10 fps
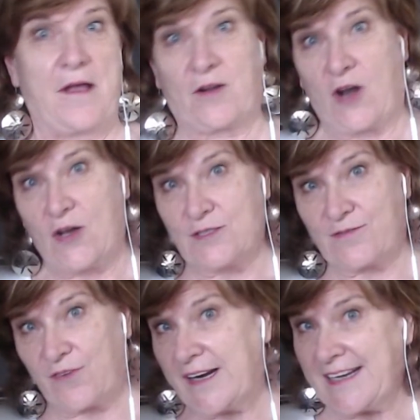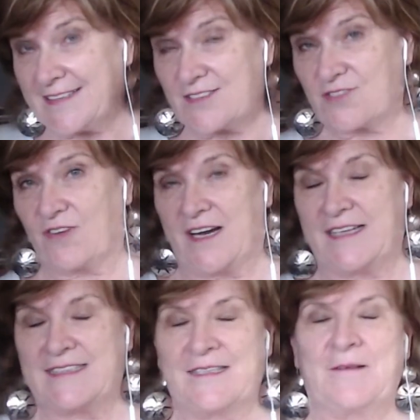close friends,
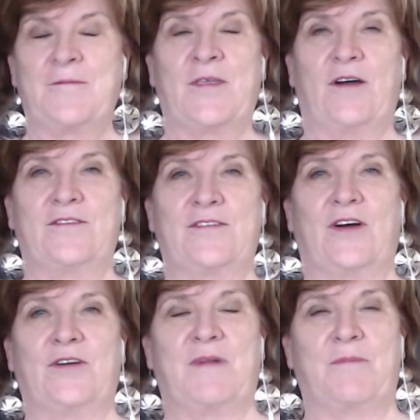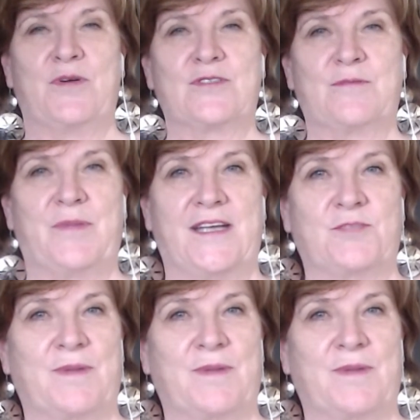right, on my personal page,